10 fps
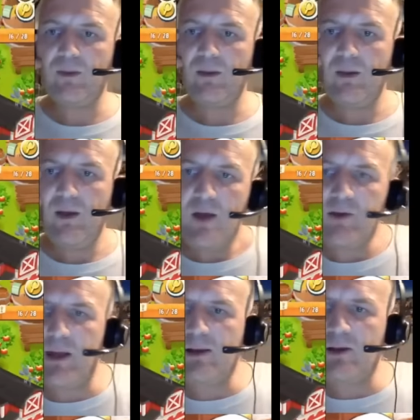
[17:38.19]
Greg
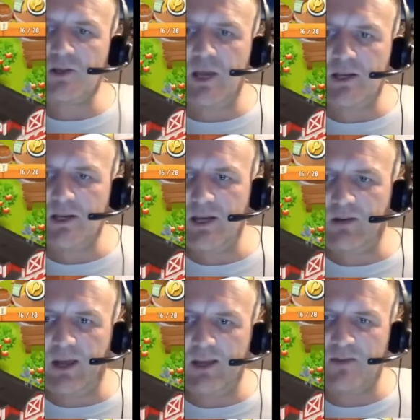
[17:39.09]
looks sexy. Greg
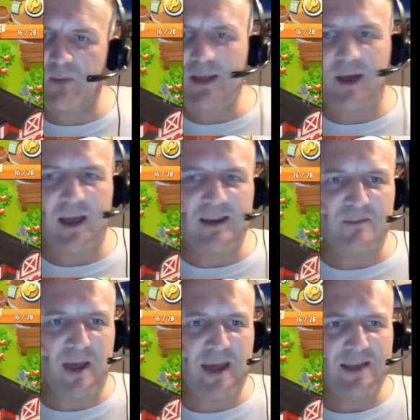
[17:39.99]
is my kind of
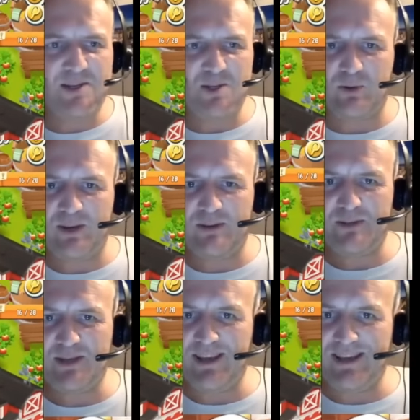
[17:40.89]
man, Supreme
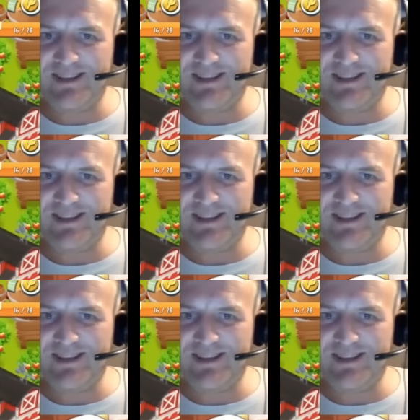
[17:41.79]
says.